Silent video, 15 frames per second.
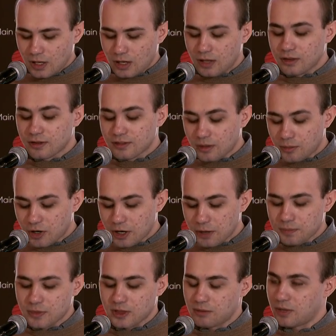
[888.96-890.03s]
In summary,
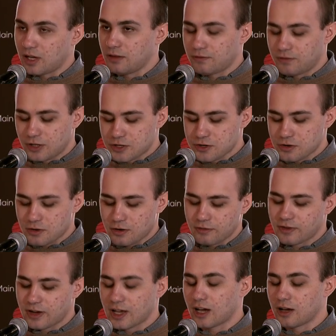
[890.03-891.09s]
the main feature
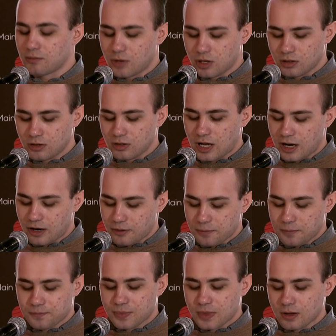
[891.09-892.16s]
of AI model are
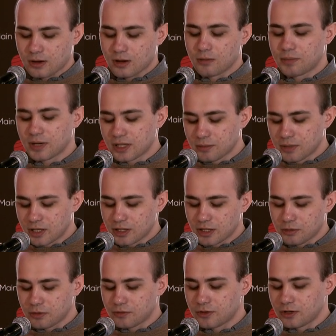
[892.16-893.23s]

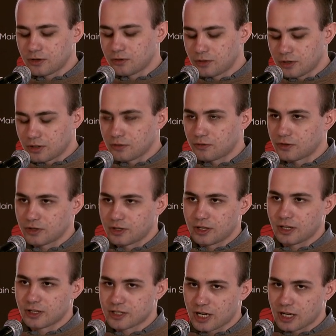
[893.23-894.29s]
compatibility with the Unity 3D
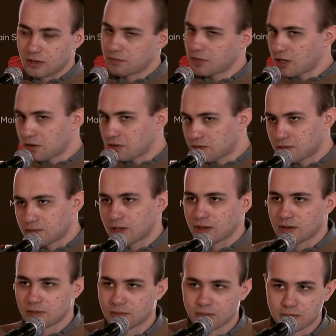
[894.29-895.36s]
engine, because
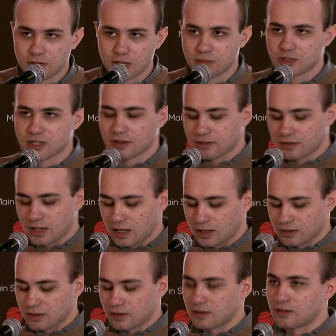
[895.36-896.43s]
the team just
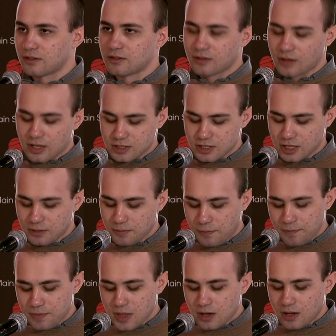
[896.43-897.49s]
selected this engine.
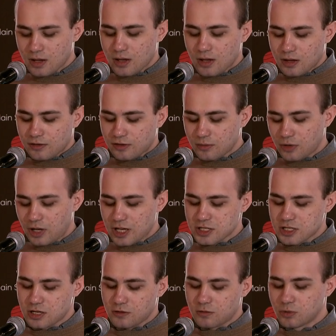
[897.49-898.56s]

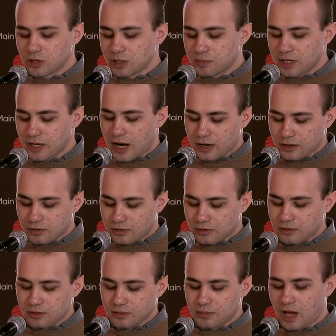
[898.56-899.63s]
Simulation of multiplayer
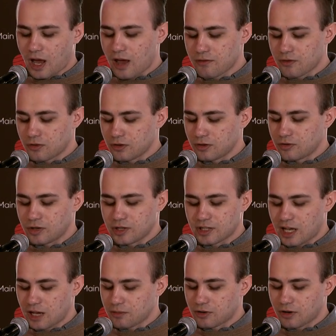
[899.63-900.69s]
actors, behavior in
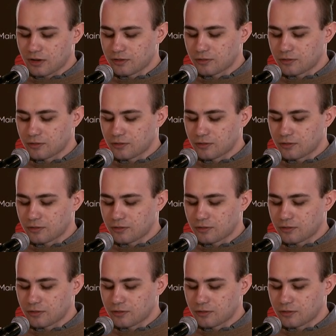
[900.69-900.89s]
real-time grand